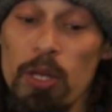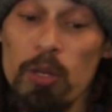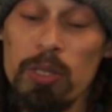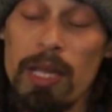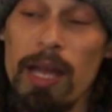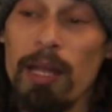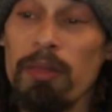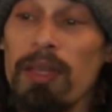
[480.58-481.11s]
those
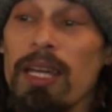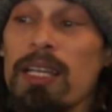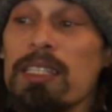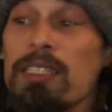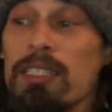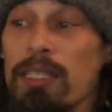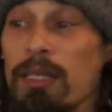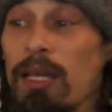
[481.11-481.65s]
kind of
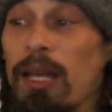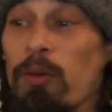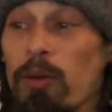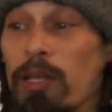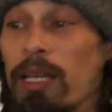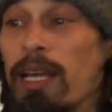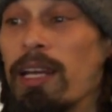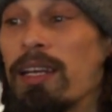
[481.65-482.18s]
things and
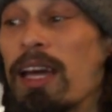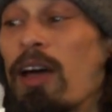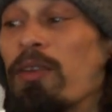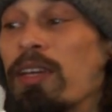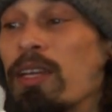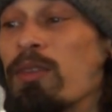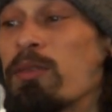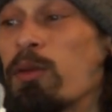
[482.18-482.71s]
really get it
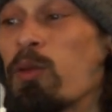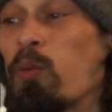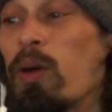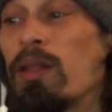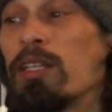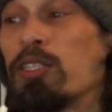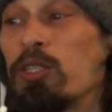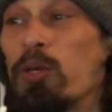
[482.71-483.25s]
dialed in to the
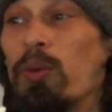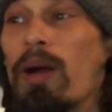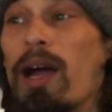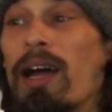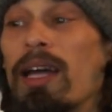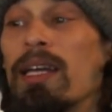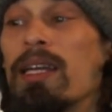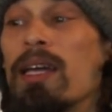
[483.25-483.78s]
way that you
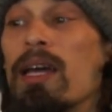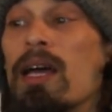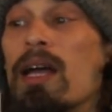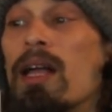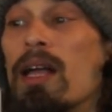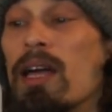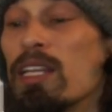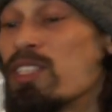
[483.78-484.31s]
ride.
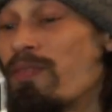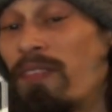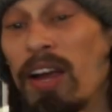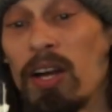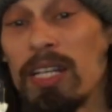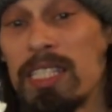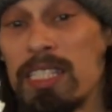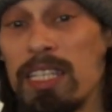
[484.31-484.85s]
It's a
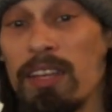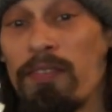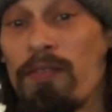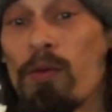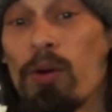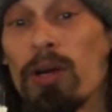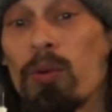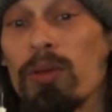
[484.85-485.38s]
very stiff
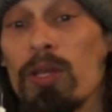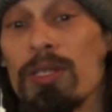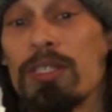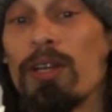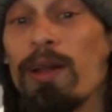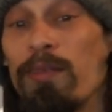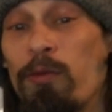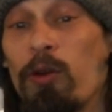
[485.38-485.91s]
fork with those
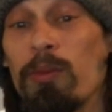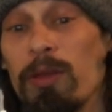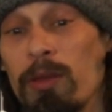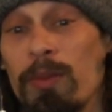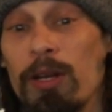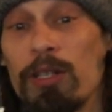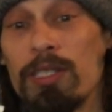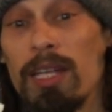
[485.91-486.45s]

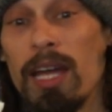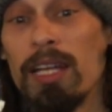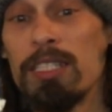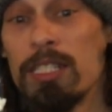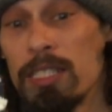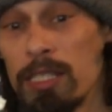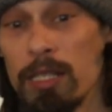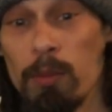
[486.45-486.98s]
34mm
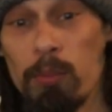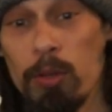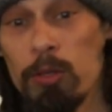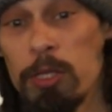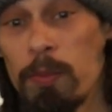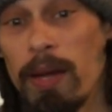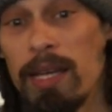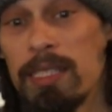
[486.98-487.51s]
stanchions and the
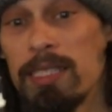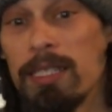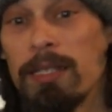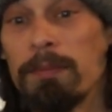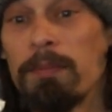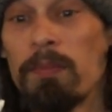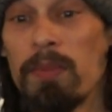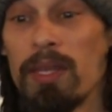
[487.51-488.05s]
boost
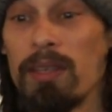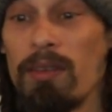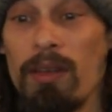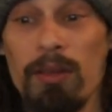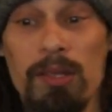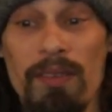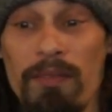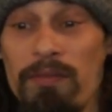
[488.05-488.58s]
spacing.
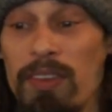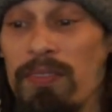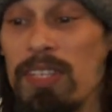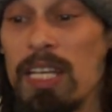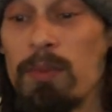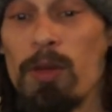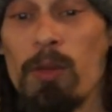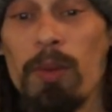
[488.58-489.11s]
The
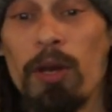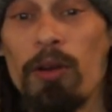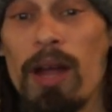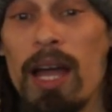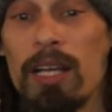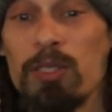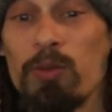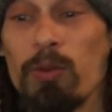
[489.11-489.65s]
15mm
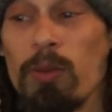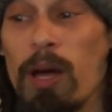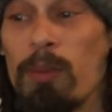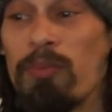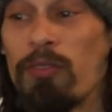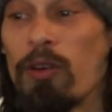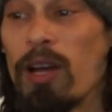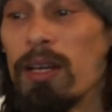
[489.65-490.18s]
axle
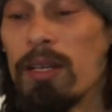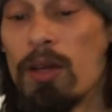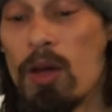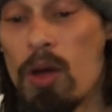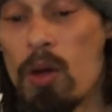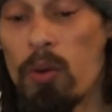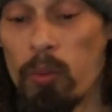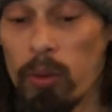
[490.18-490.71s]
up front
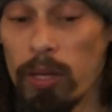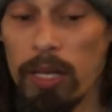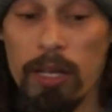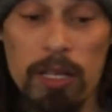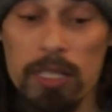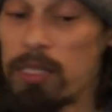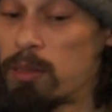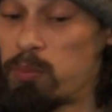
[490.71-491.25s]
really
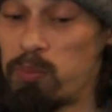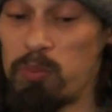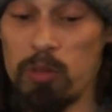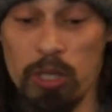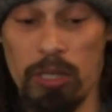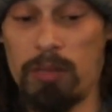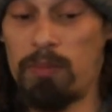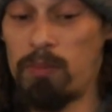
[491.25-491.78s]
does
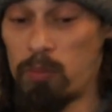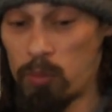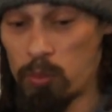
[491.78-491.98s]
just